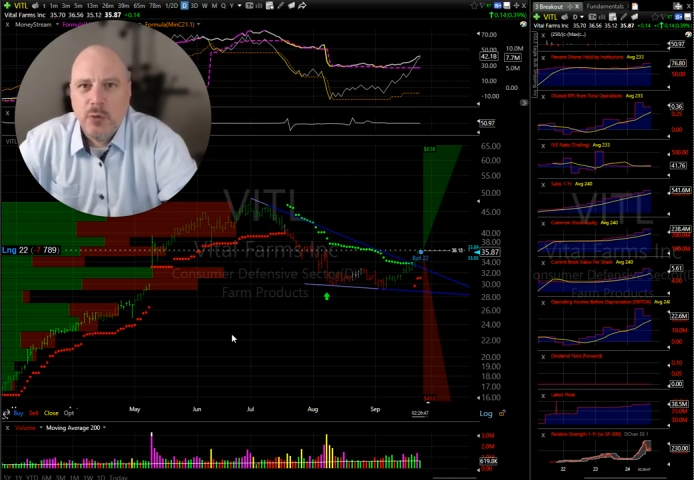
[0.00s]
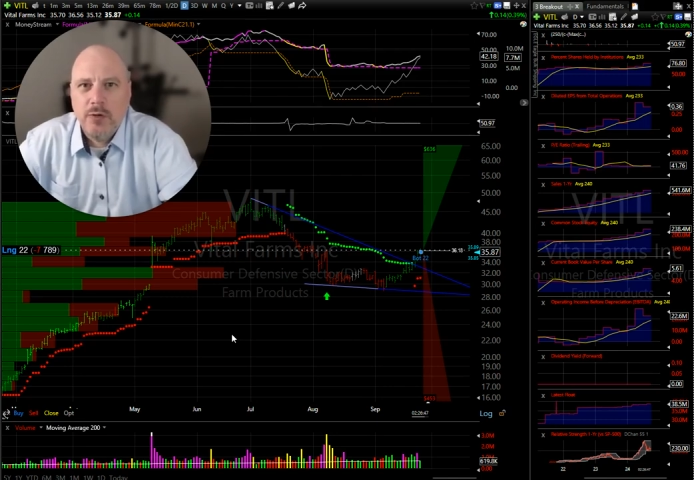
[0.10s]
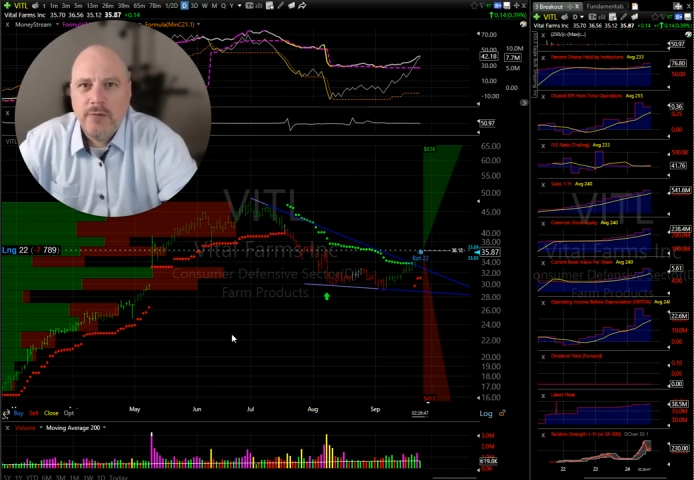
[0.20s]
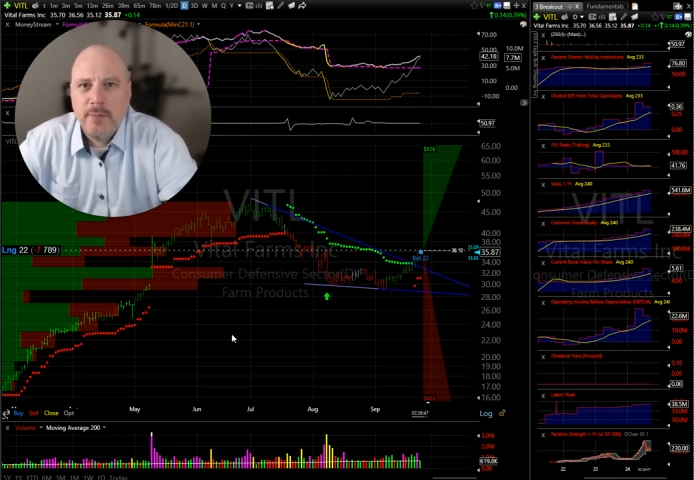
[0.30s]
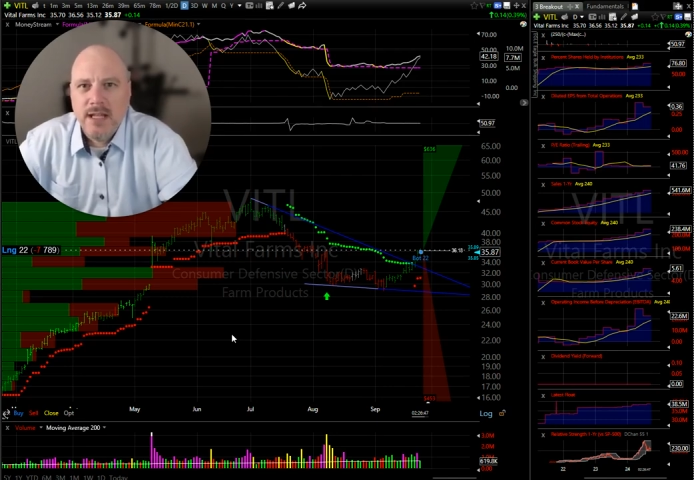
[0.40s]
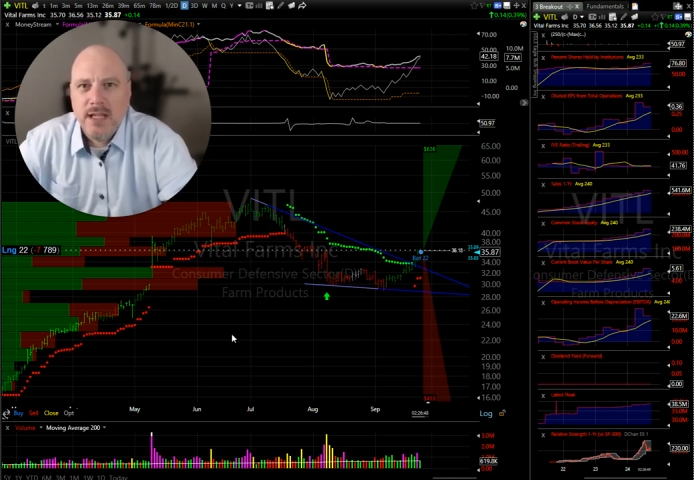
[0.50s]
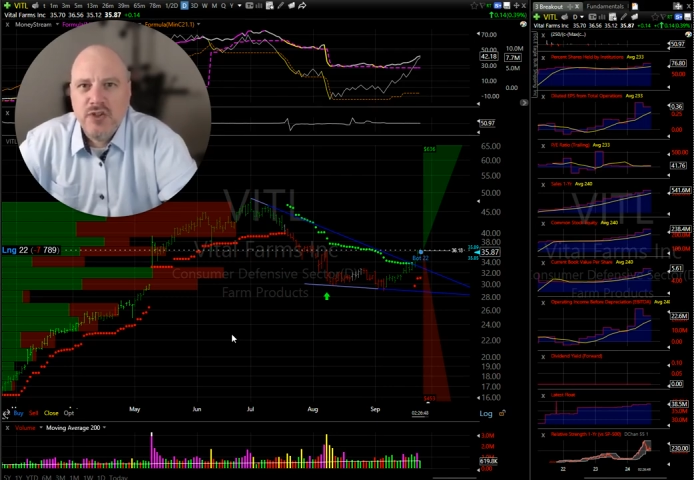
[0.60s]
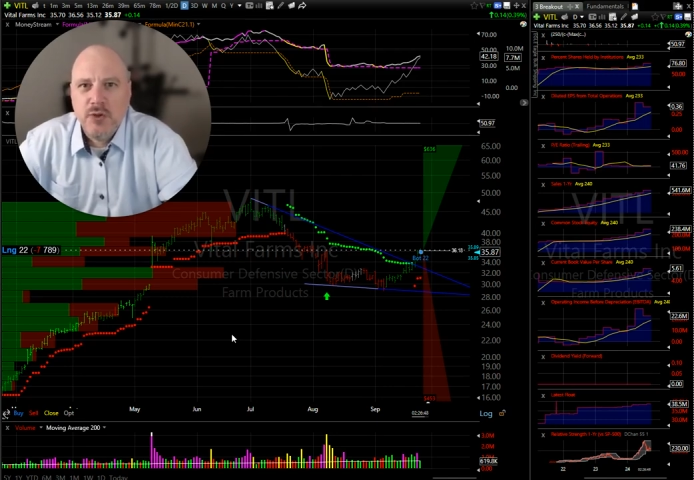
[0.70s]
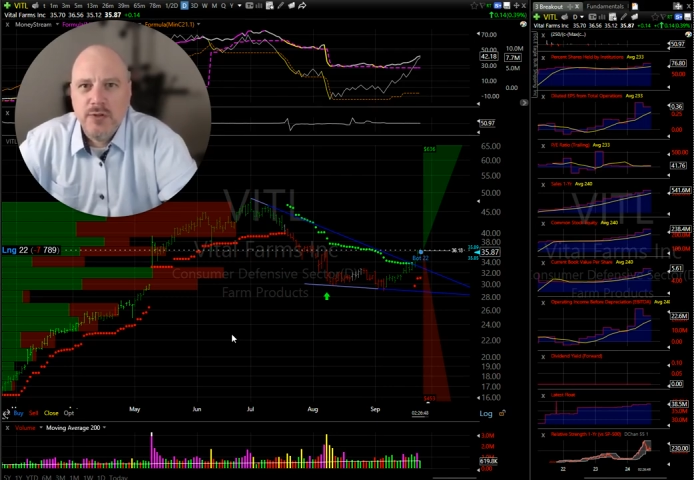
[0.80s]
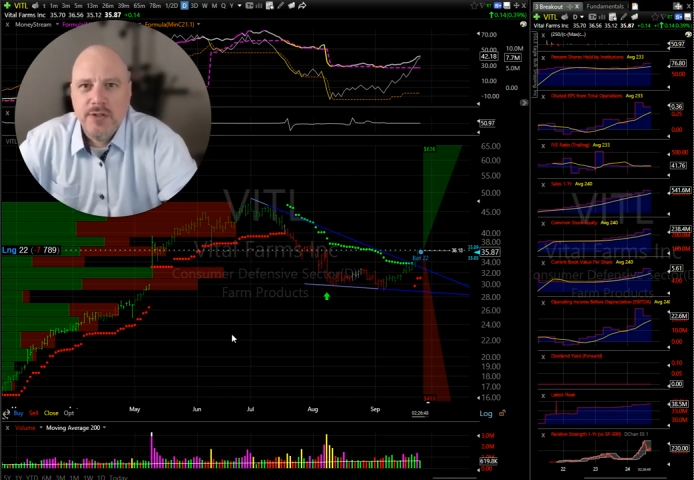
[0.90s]
you would have been
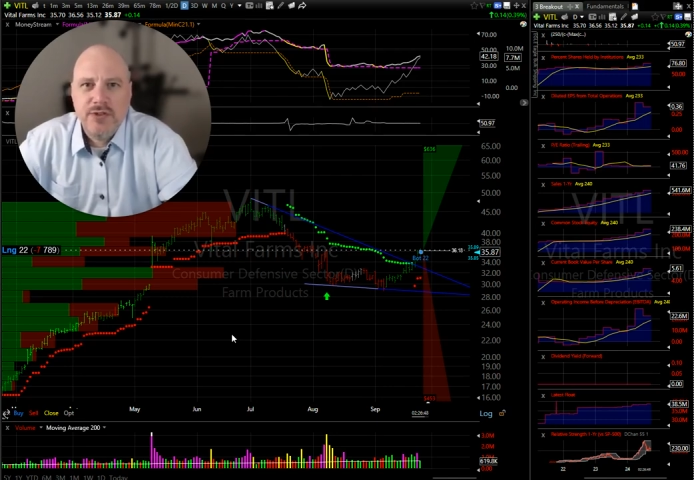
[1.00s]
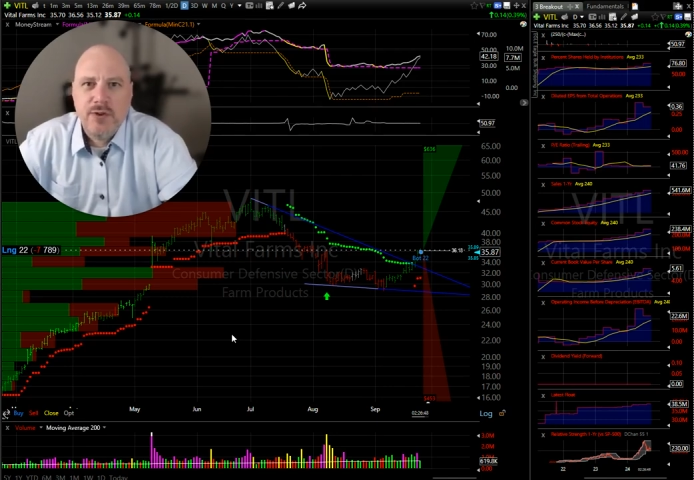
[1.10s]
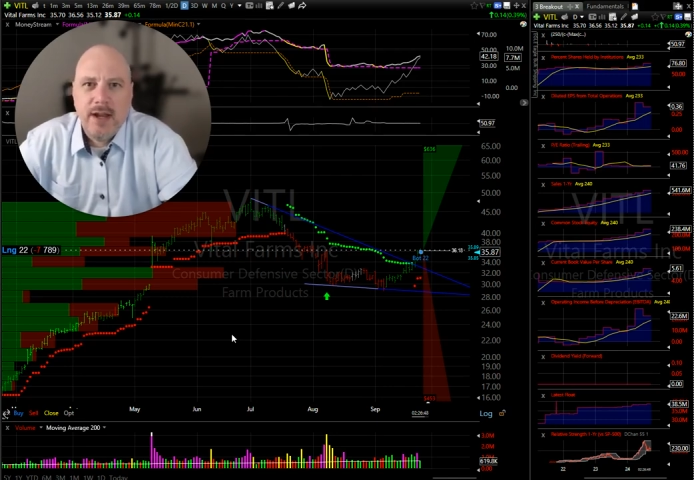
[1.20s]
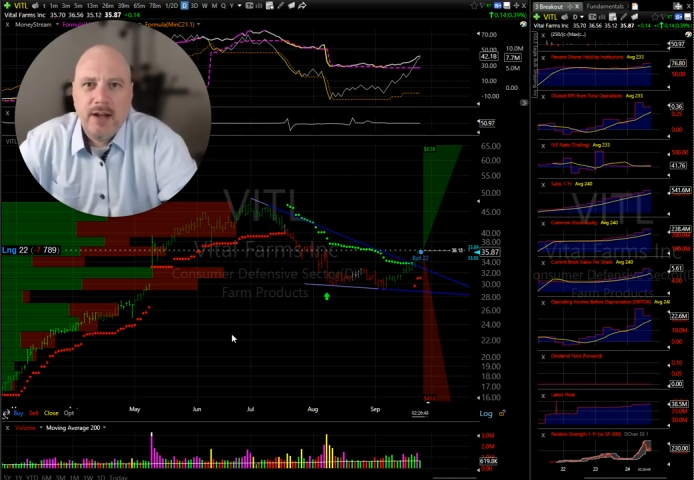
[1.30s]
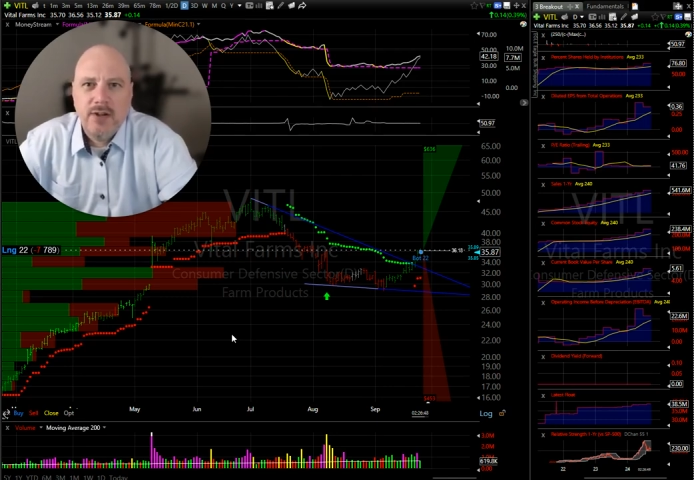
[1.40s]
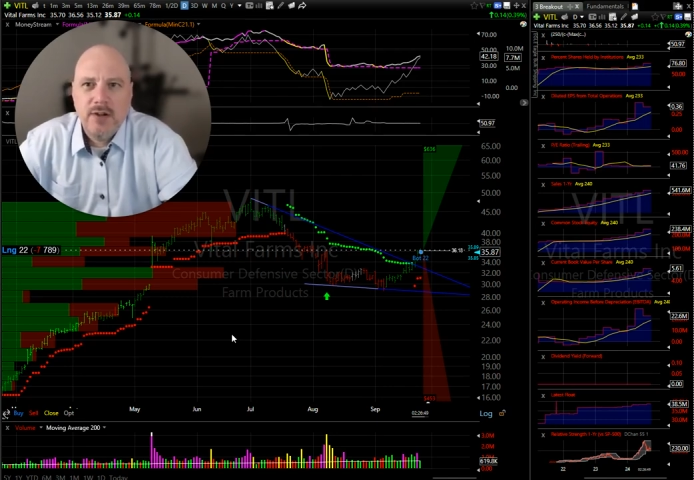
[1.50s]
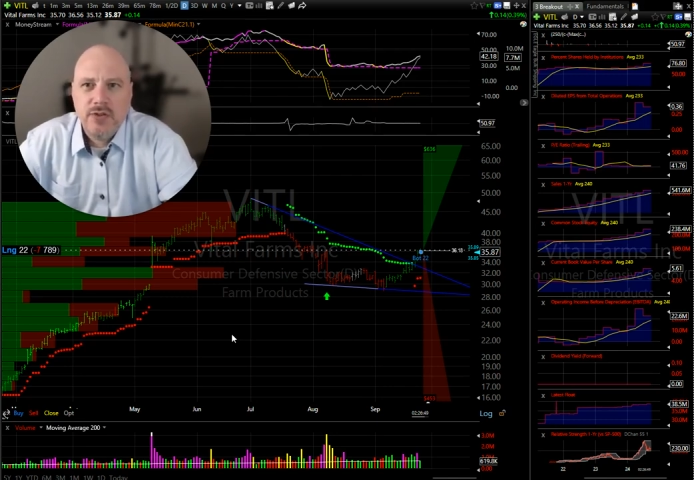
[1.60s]
issued this trade alert